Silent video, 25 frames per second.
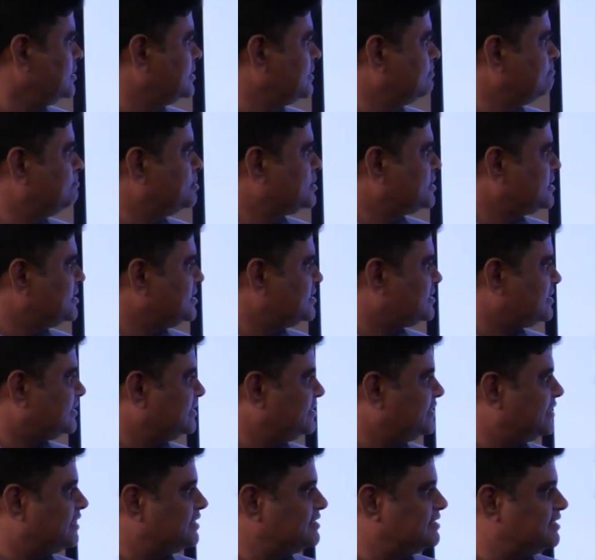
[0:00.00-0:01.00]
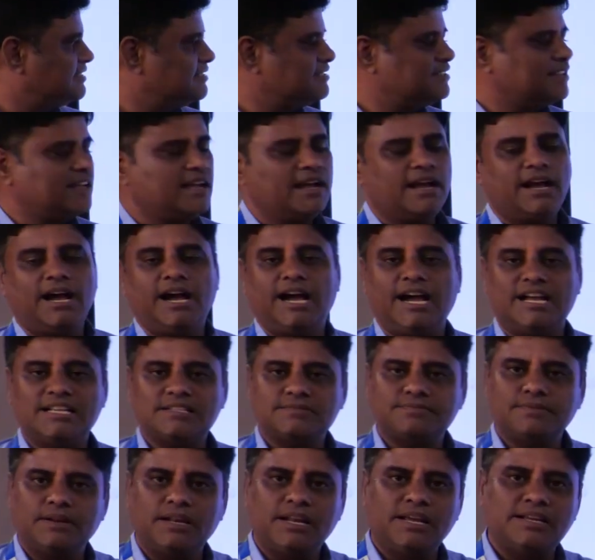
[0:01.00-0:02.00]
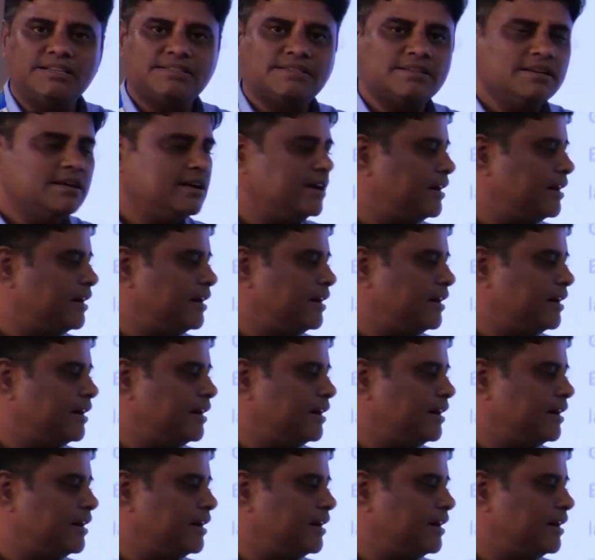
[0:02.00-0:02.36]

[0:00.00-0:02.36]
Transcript: is a business intelligence as well as